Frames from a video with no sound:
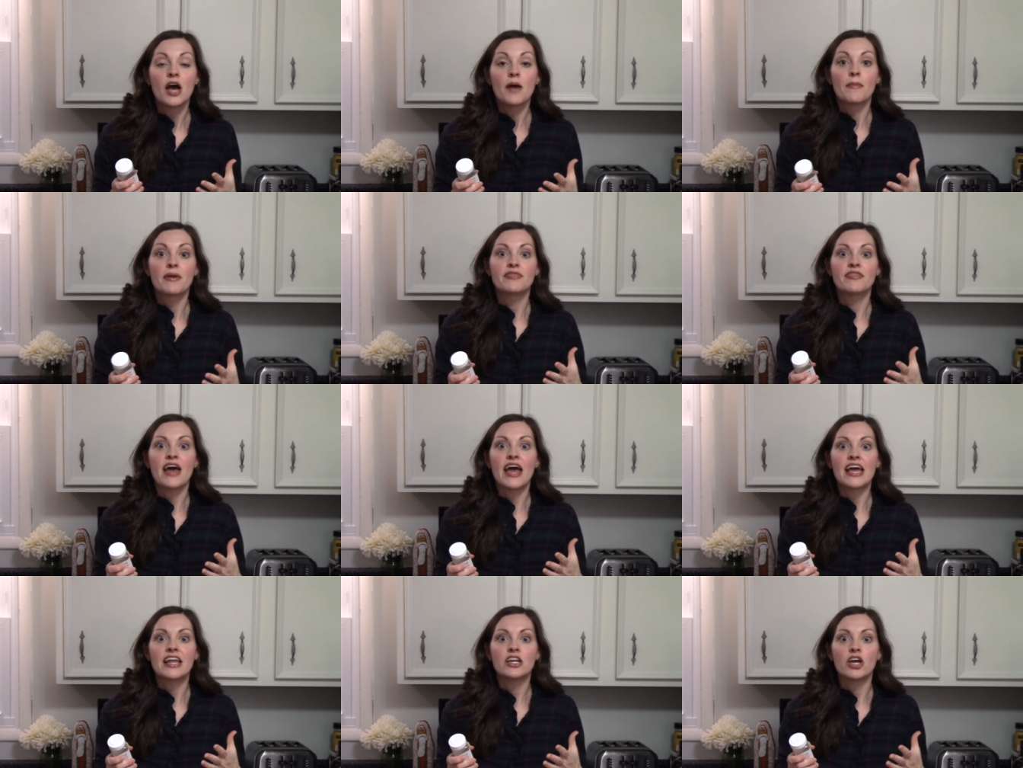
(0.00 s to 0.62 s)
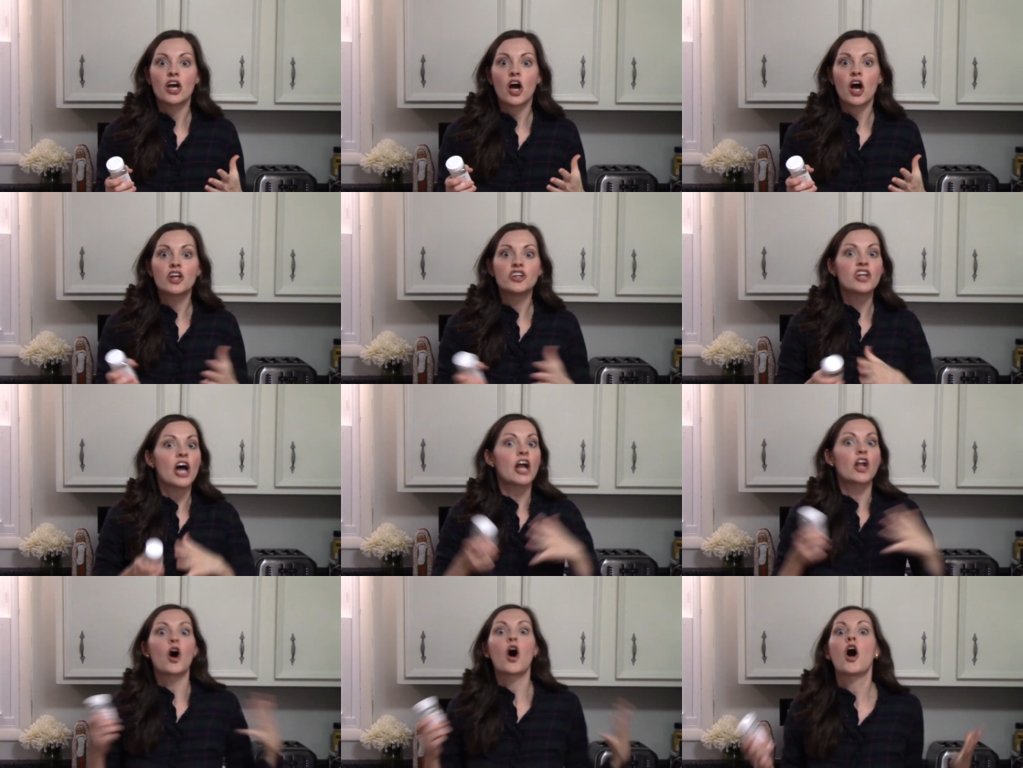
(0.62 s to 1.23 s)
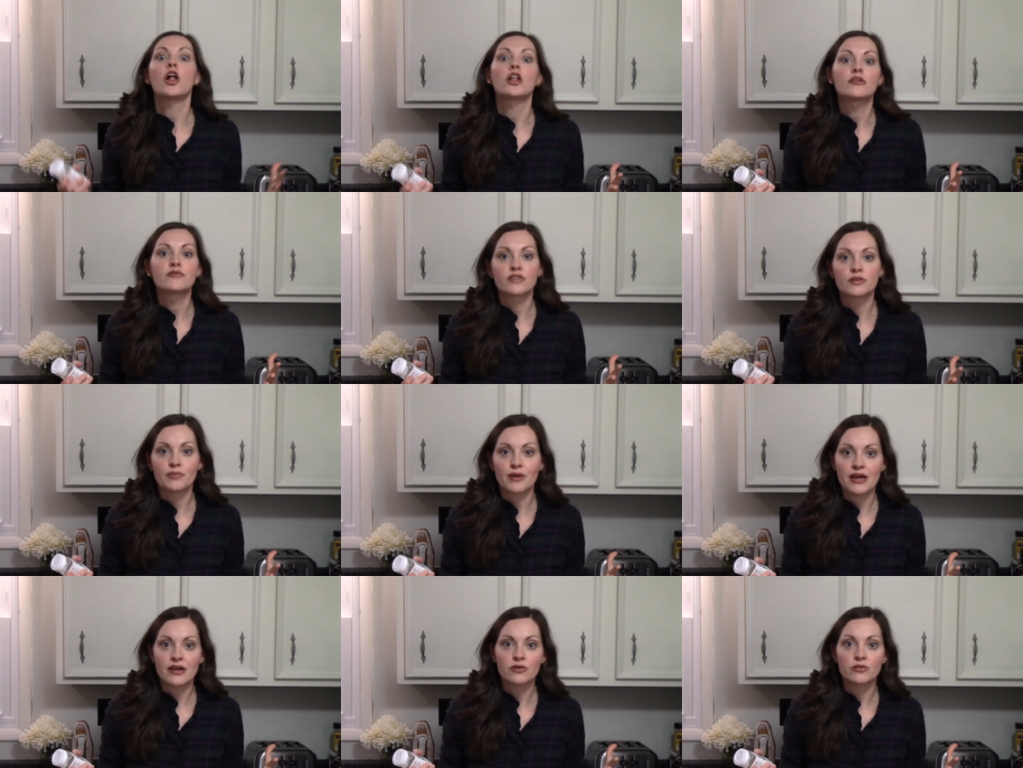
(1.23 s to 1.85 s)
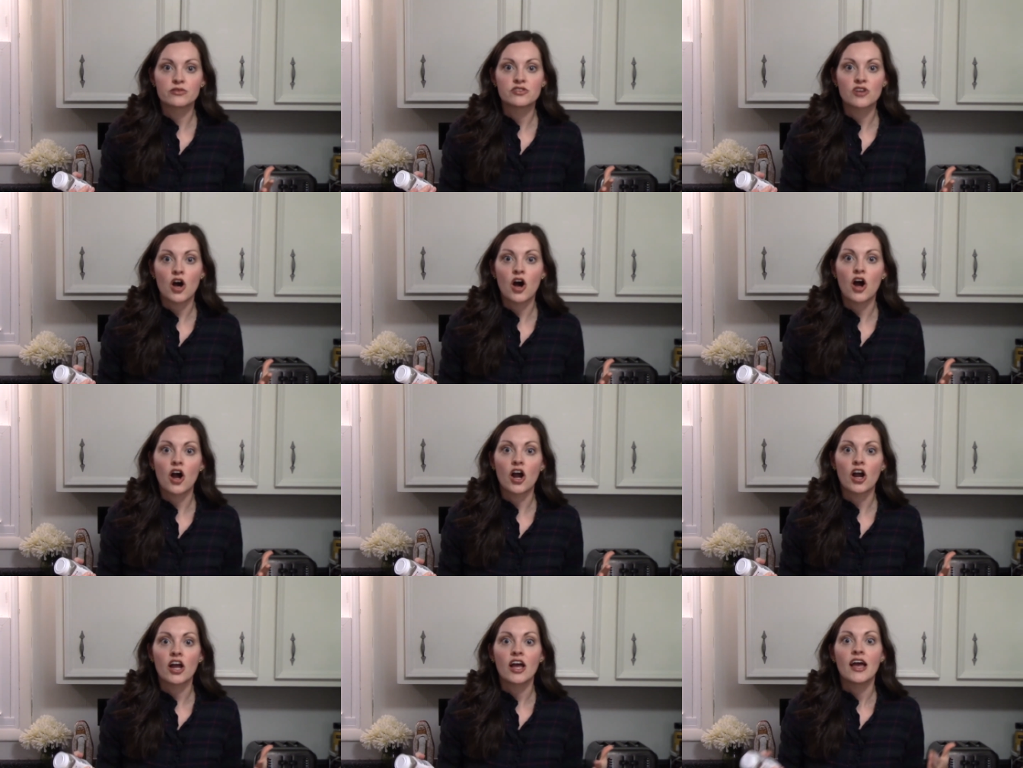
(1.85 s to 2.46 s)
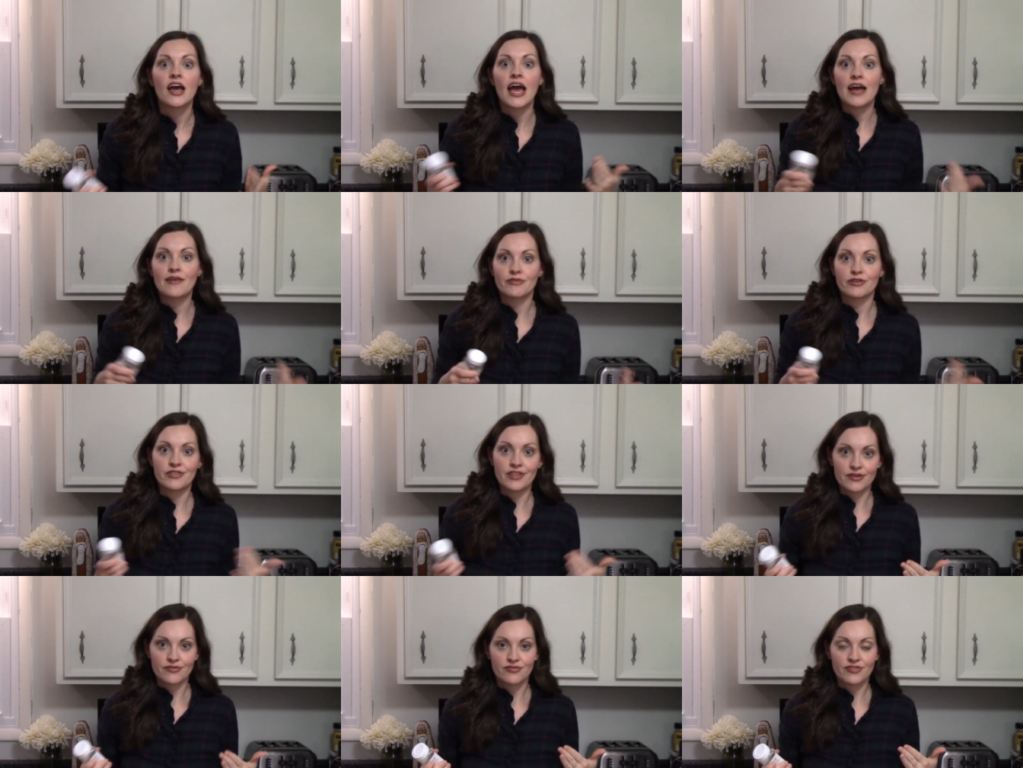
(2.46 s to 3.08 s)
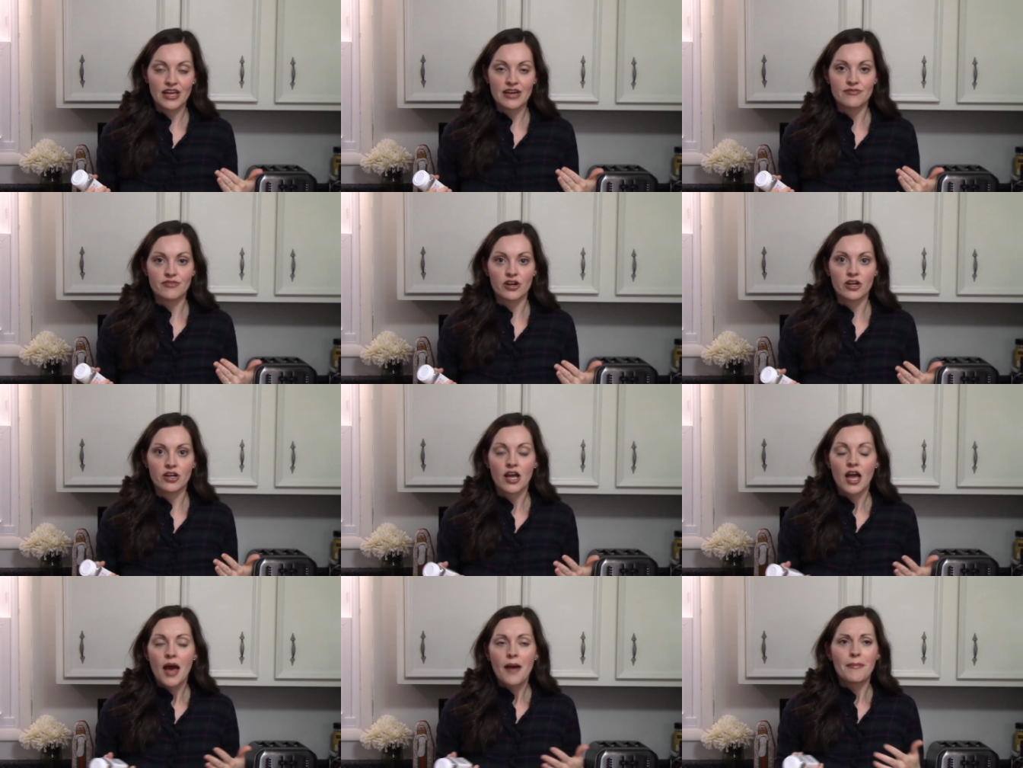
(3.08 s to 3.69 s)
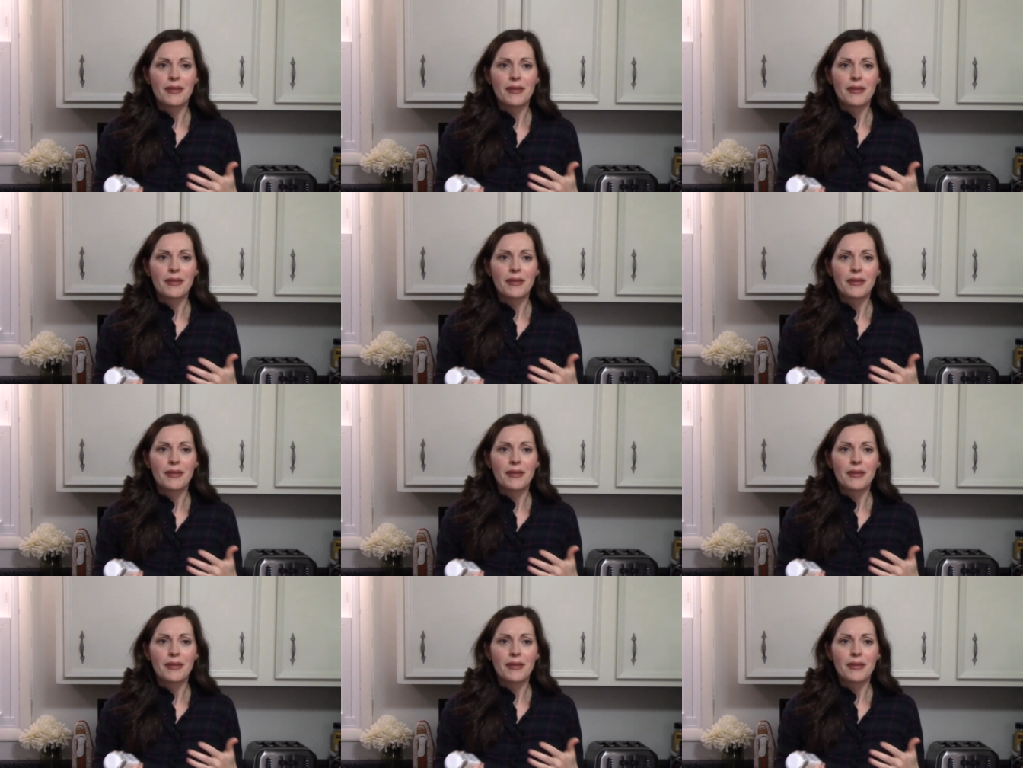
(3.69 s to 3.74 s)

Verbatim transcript: But then not all of your bagels are everything flavored.